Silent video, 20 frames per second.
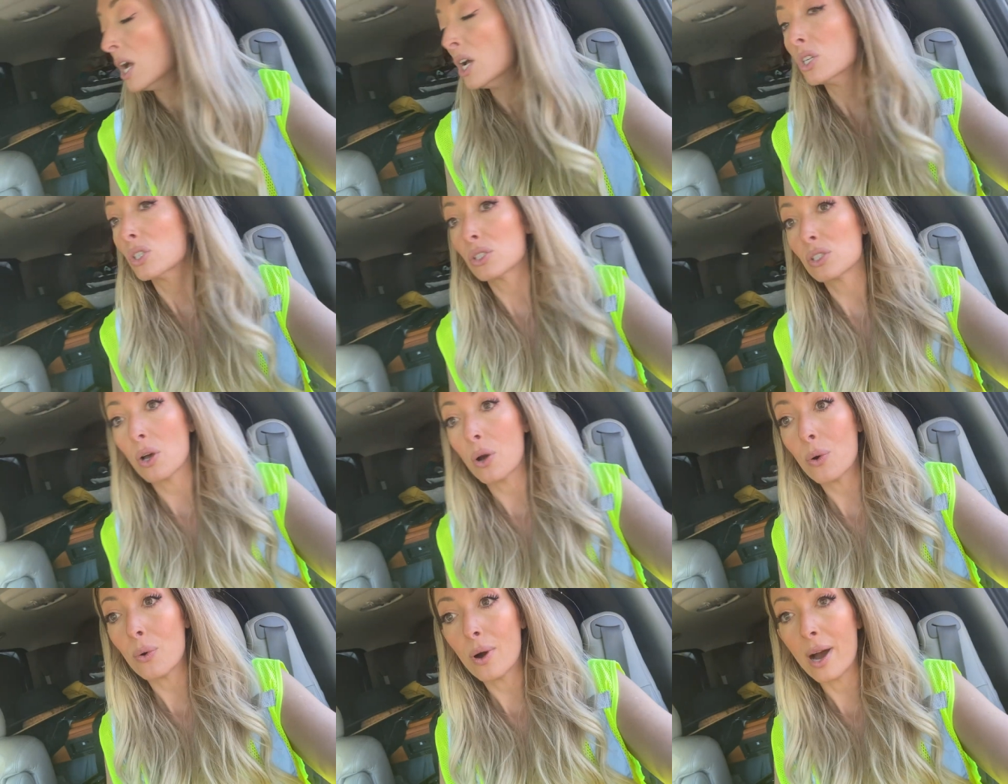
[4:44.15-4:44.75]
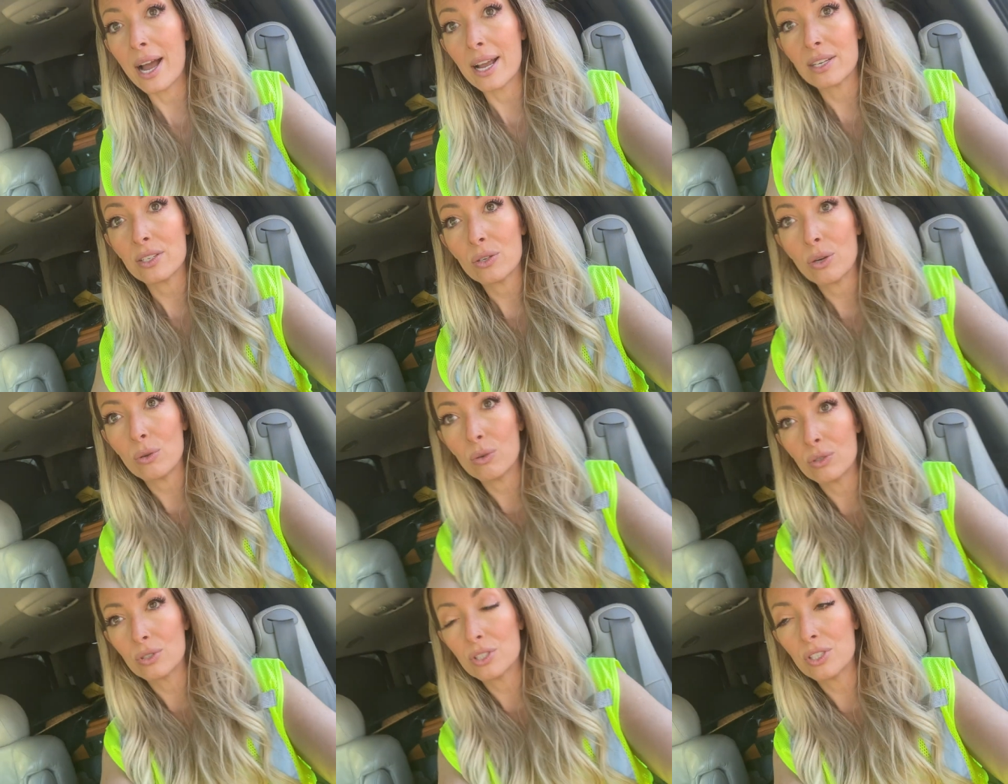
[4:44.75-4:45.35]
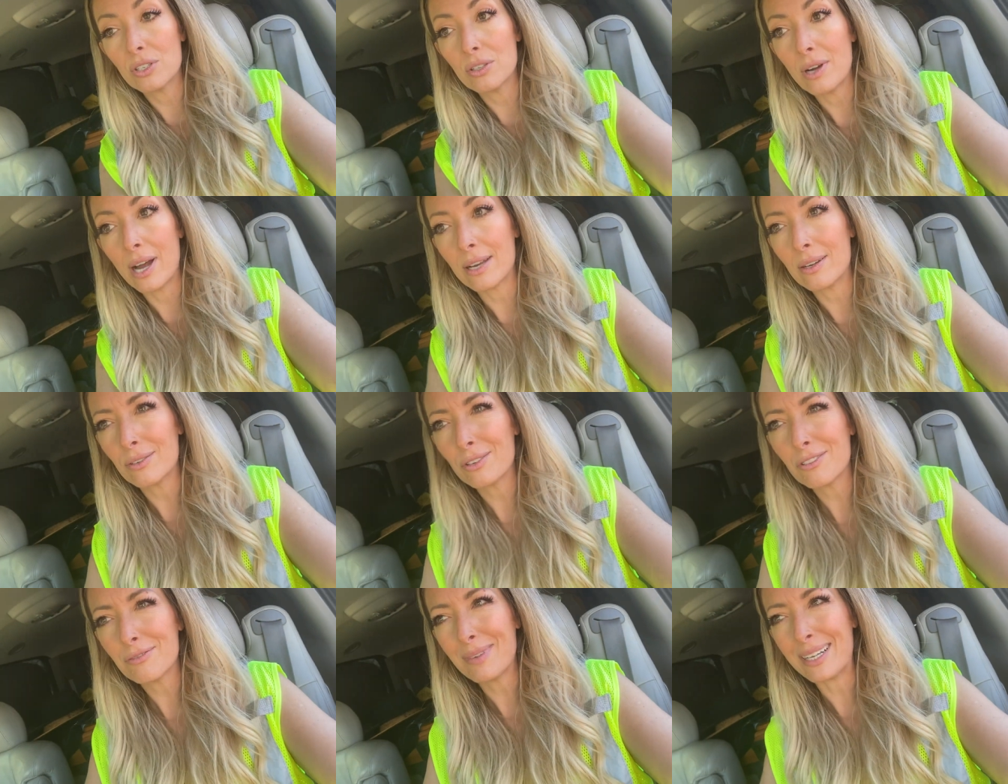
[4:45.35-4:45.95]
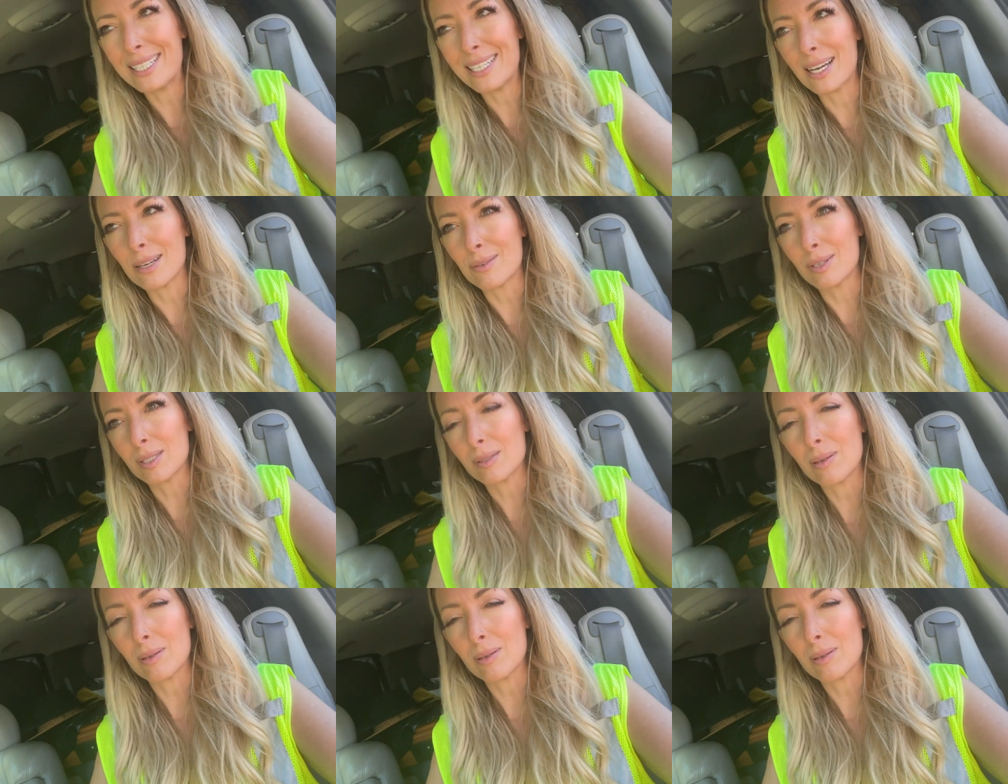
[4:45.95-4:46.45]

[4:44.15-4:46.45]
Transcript: So I told you, I don't know if my dad wants